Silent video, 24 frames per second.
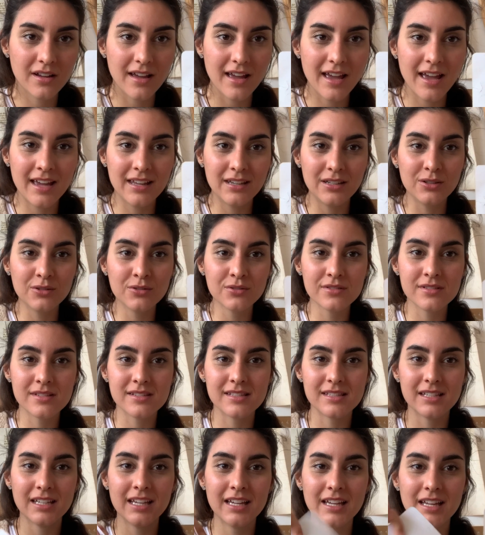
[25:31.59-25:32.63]
and you'll
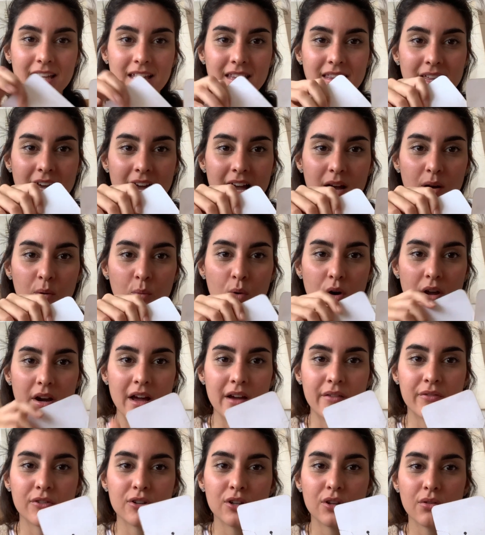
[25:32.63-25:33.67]
see that
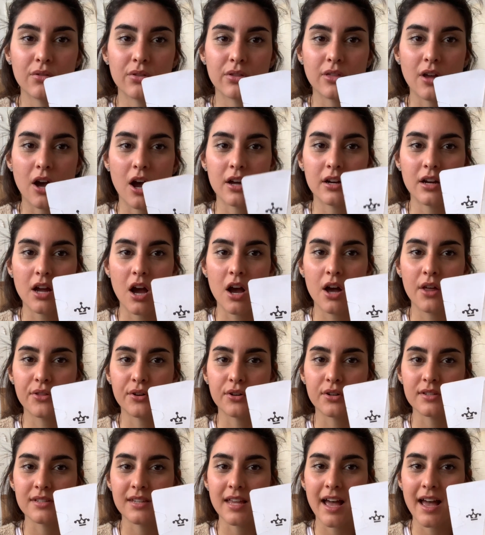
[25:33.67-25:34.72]
whatever you thought
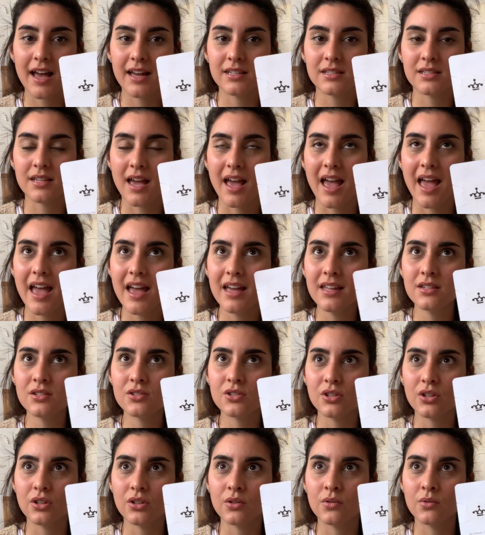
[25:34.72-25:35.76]
others had to hand
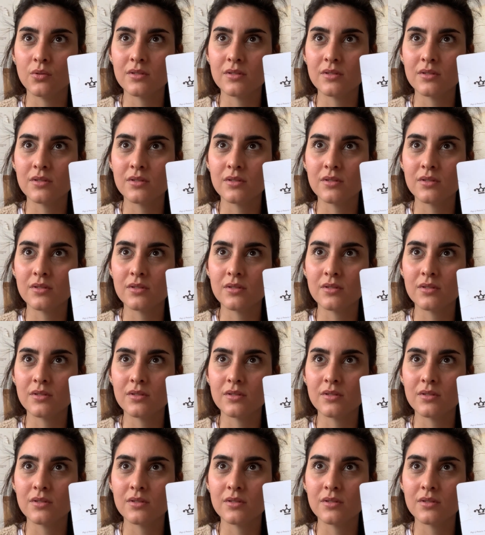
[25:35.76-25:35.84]
to you,